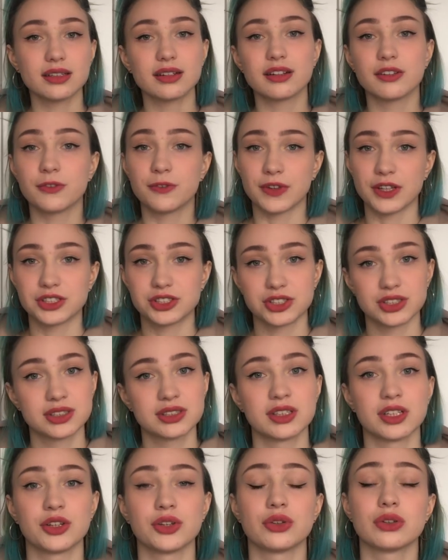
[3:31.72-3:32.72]
are the
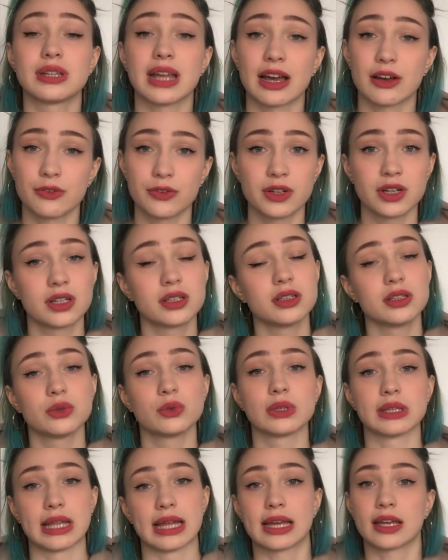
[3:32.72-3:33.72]
features that you definitely
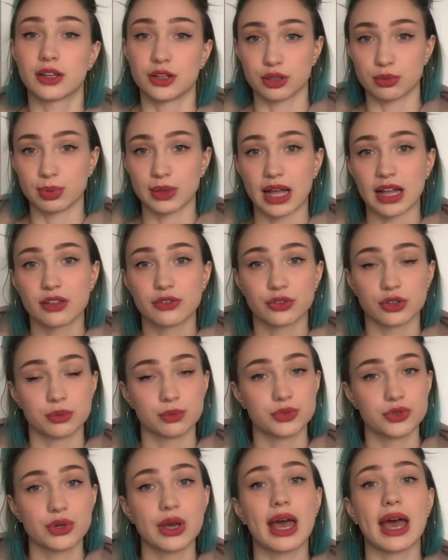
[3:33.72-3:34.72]
would like your
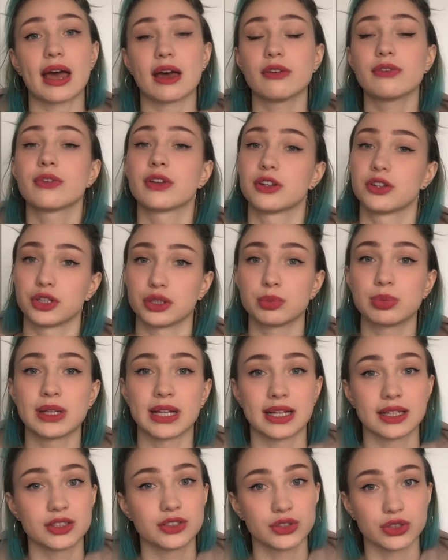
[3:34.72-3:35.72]
platform to have and your
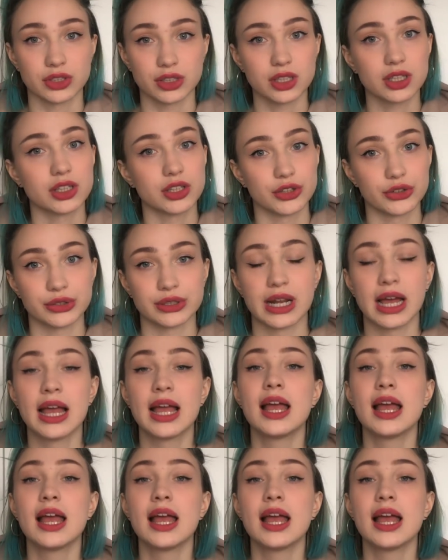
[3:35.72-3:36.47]
plan to include.